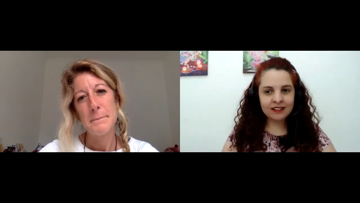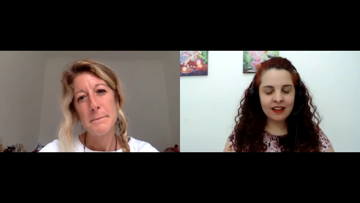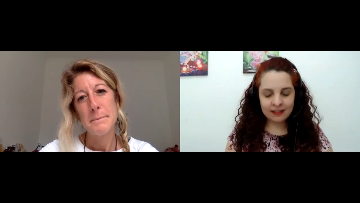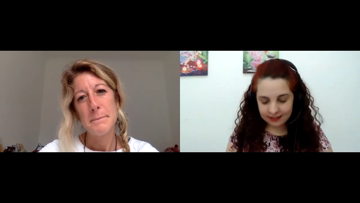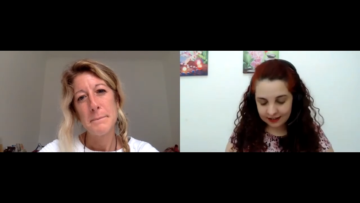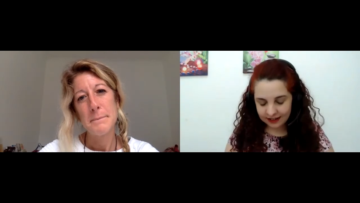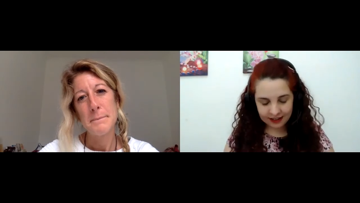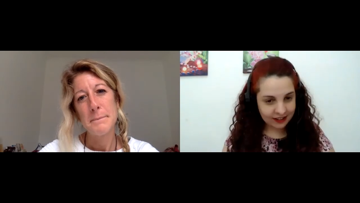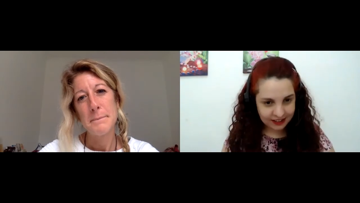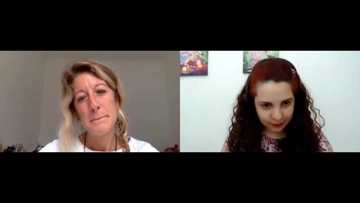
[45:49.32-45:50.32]
Speaker 1: that's
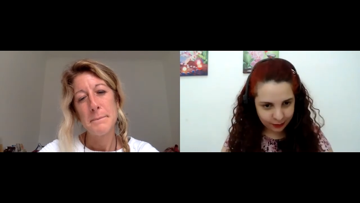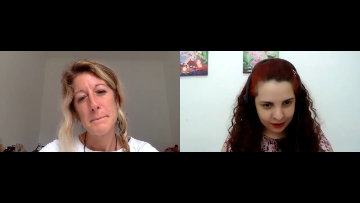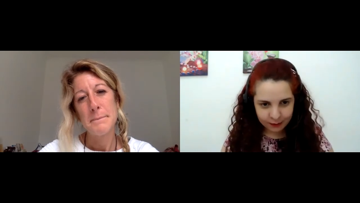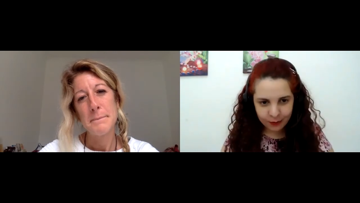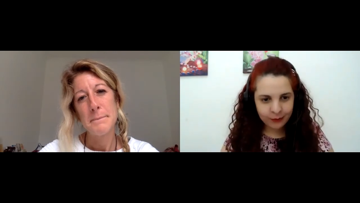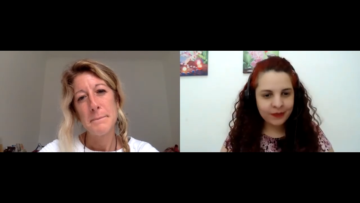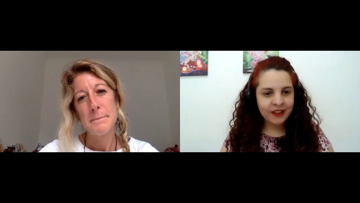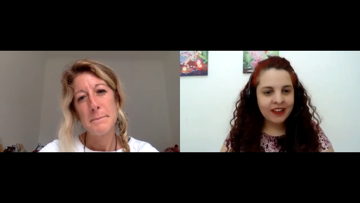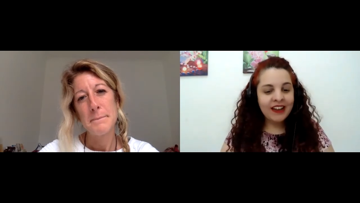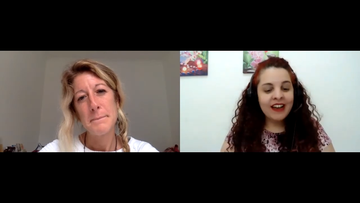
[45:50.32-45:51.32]
uh, incredible
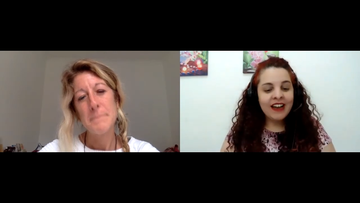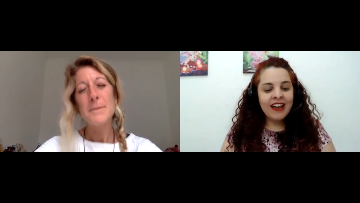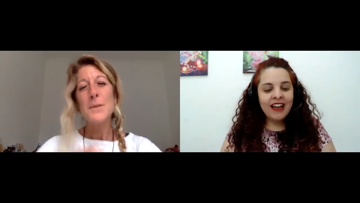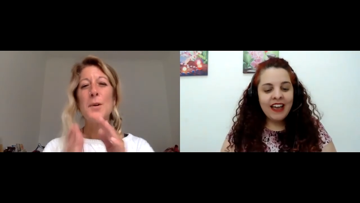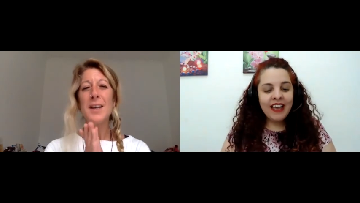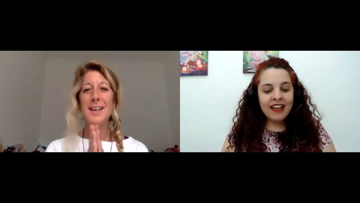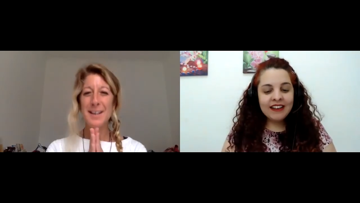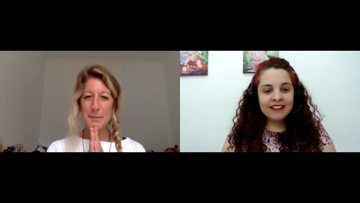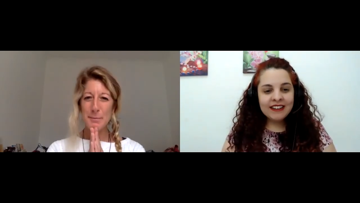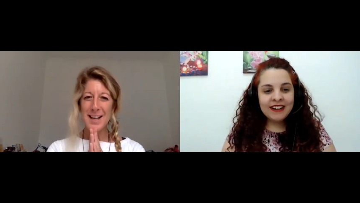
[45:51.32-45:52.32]
mm.
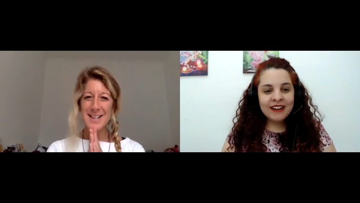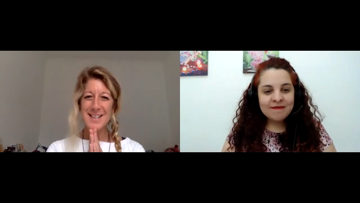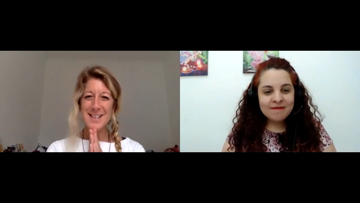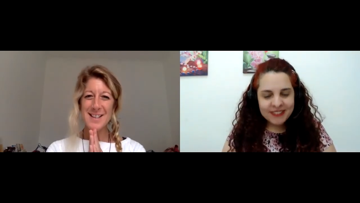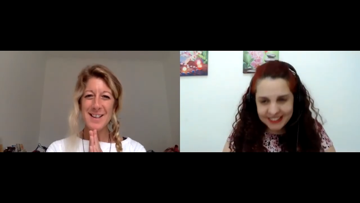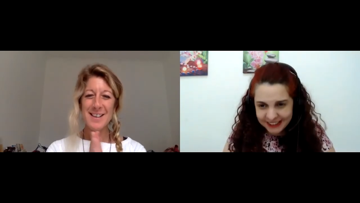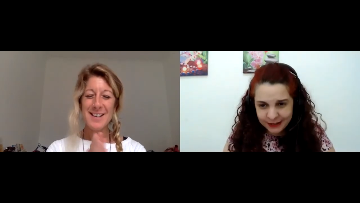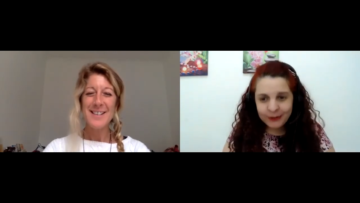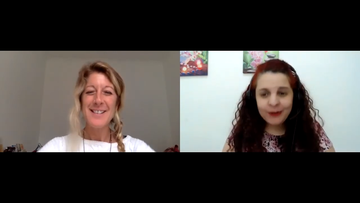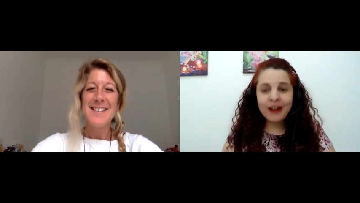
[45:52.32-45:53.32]
and uh,
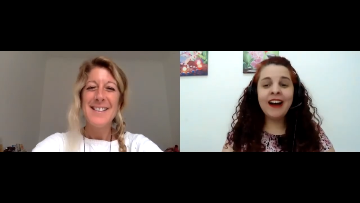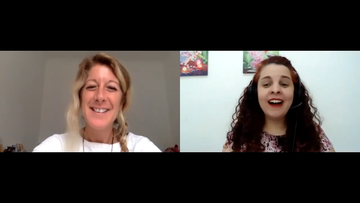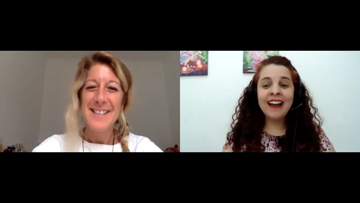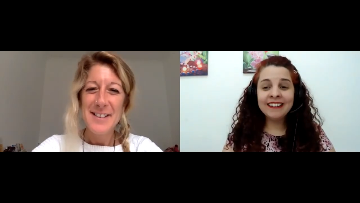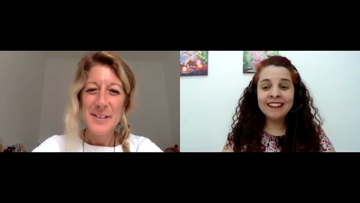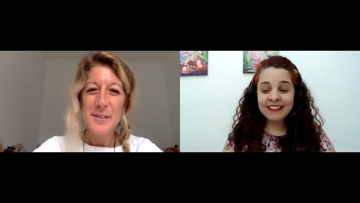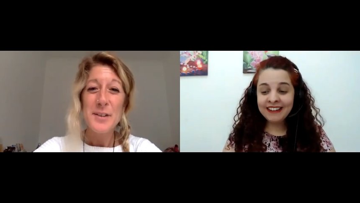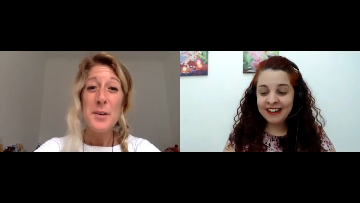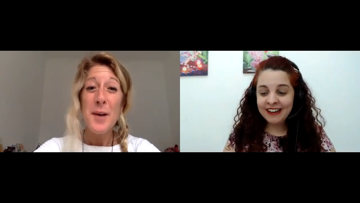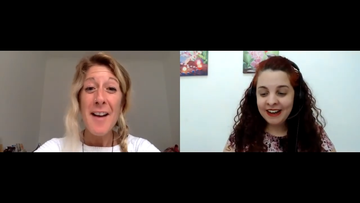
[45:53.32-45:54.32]
thank you uh, and
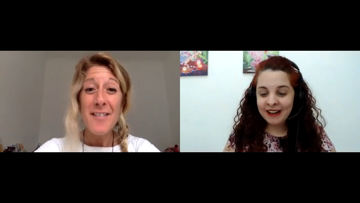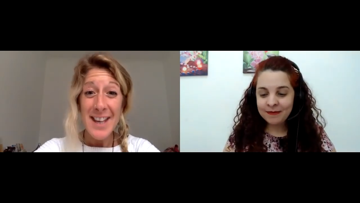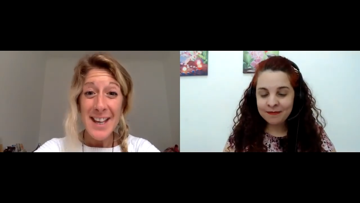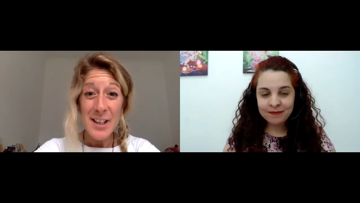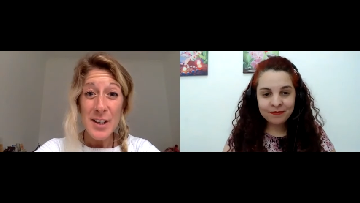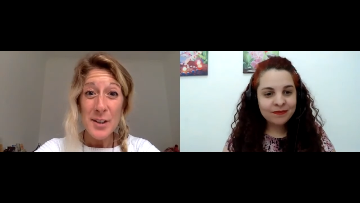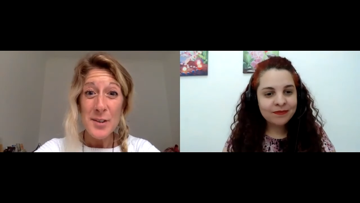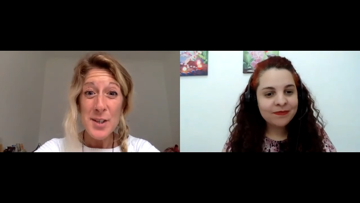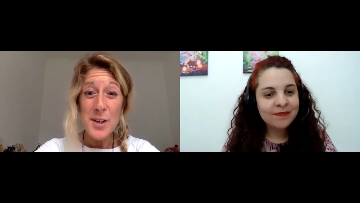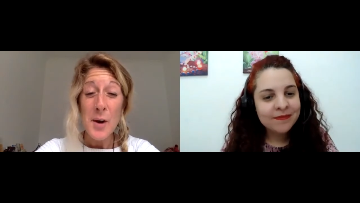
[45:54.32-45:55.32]
then uh,
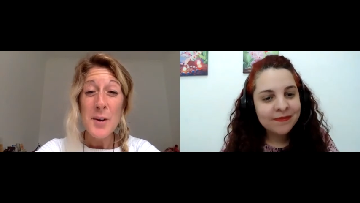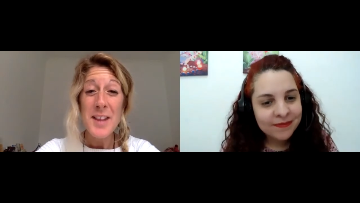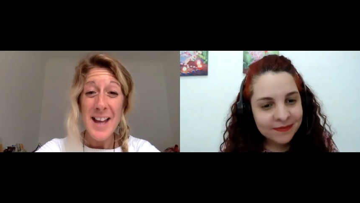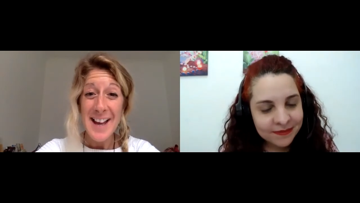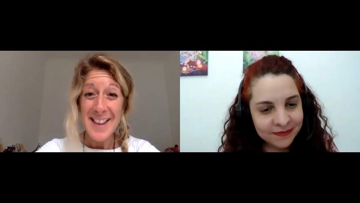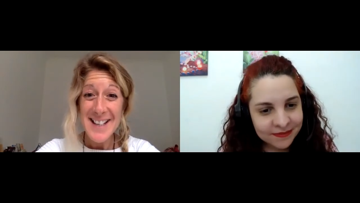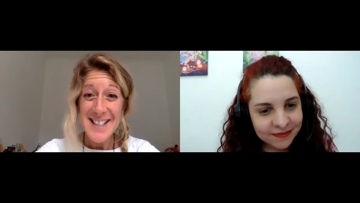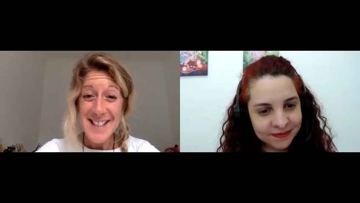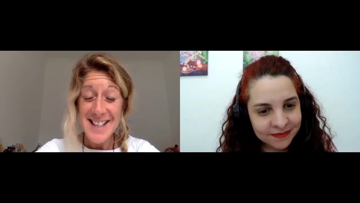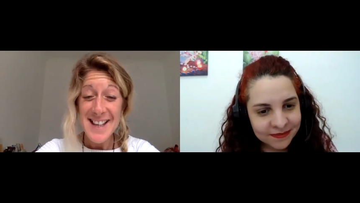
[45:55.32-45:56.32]
to go
Speaker 2: there.
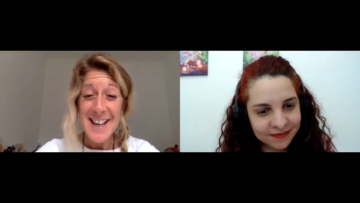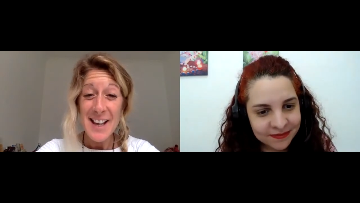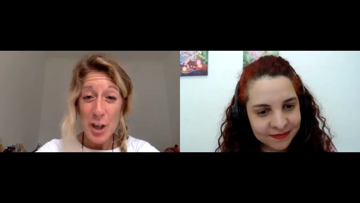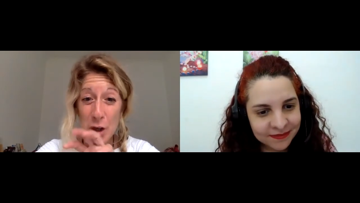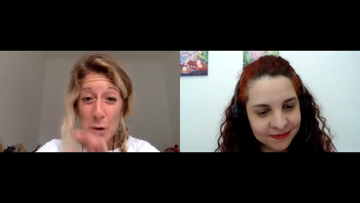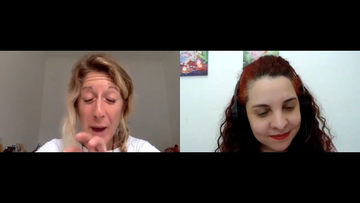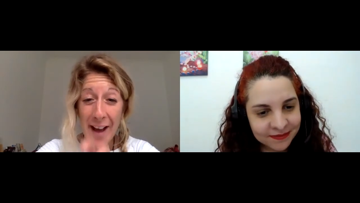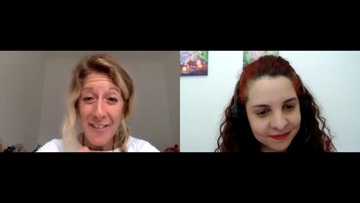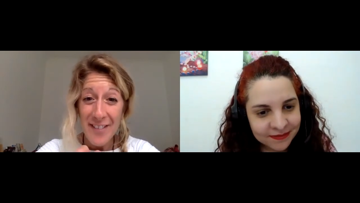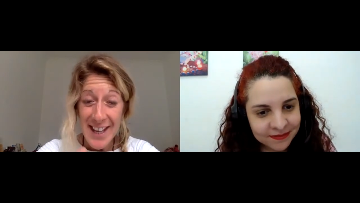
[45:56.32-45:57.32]
That's the thing. You
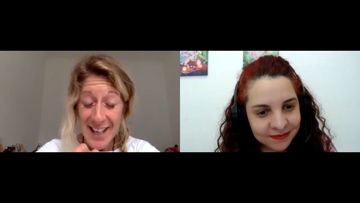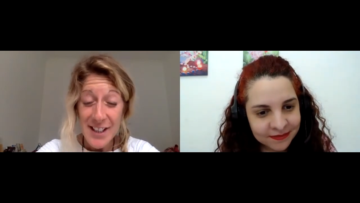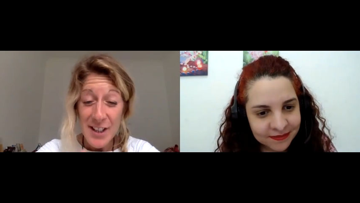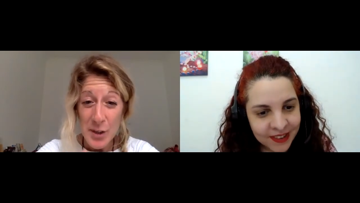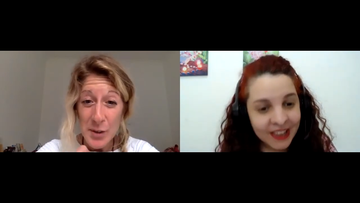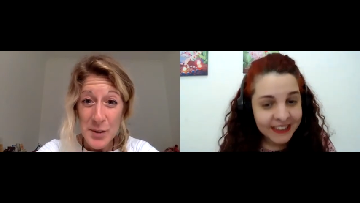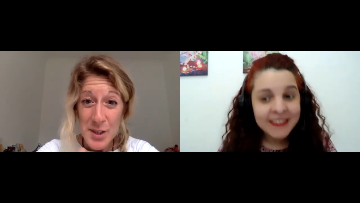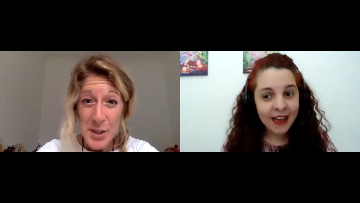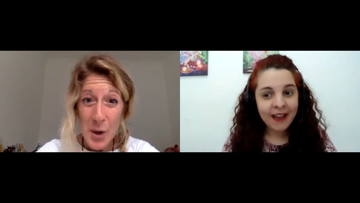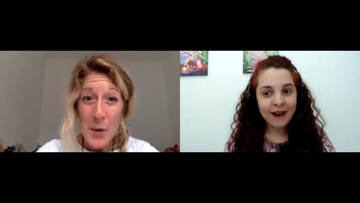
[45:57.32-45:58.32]
have it in you
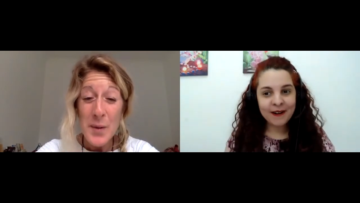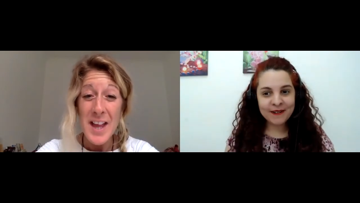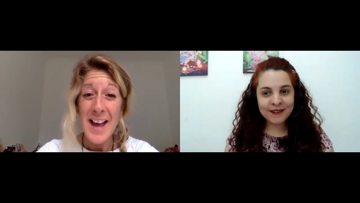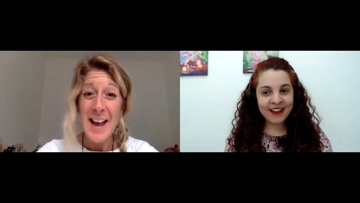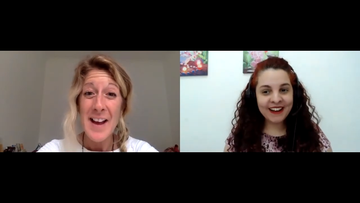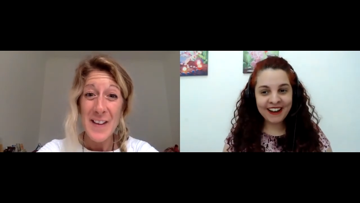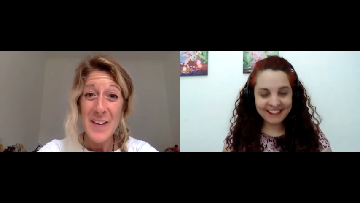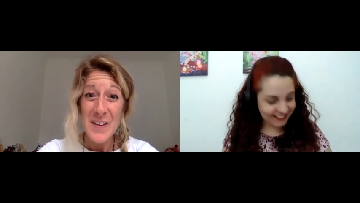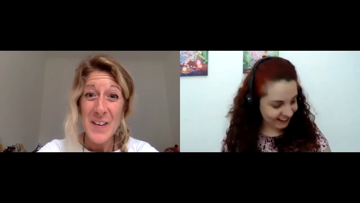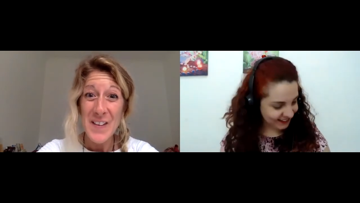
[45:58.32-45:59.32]
to. Yeah,
Speaker 1: yeah.
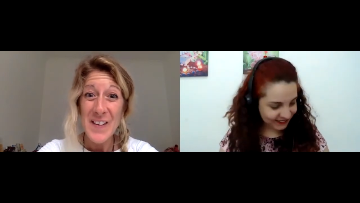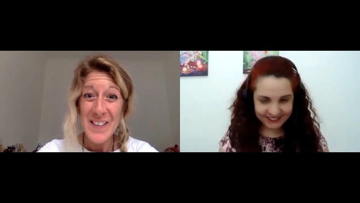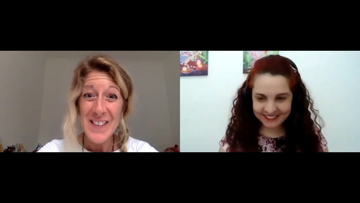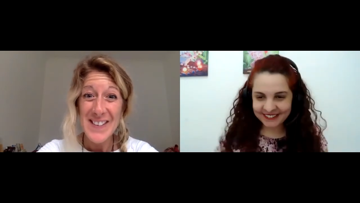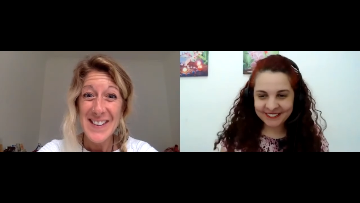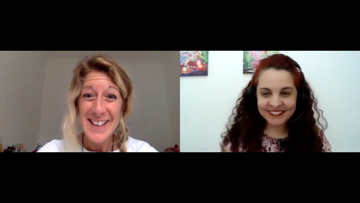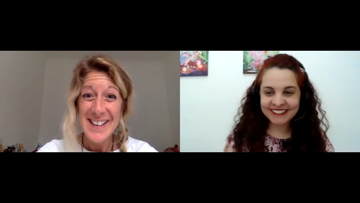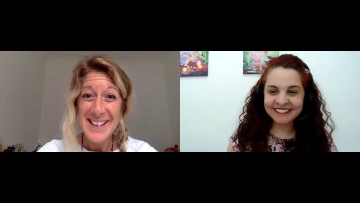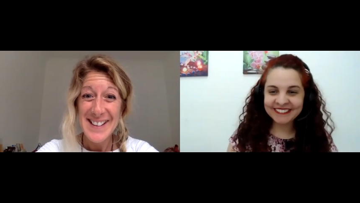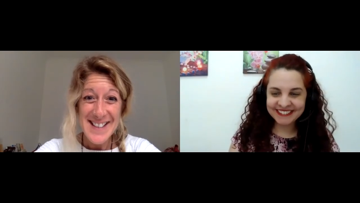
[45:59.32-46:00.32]
I didn't know,
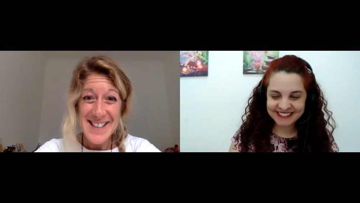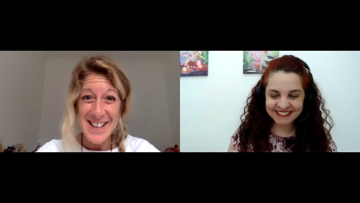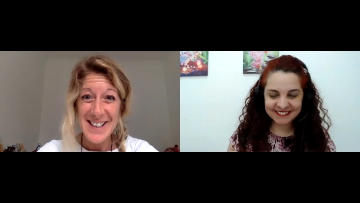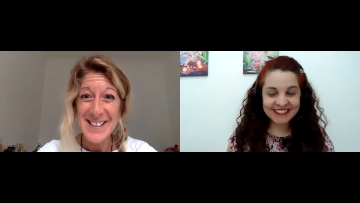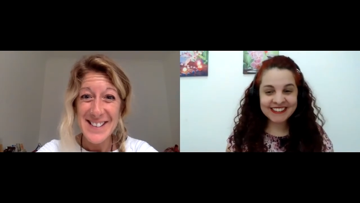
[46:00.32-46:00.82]
but it was mm-hmm. it was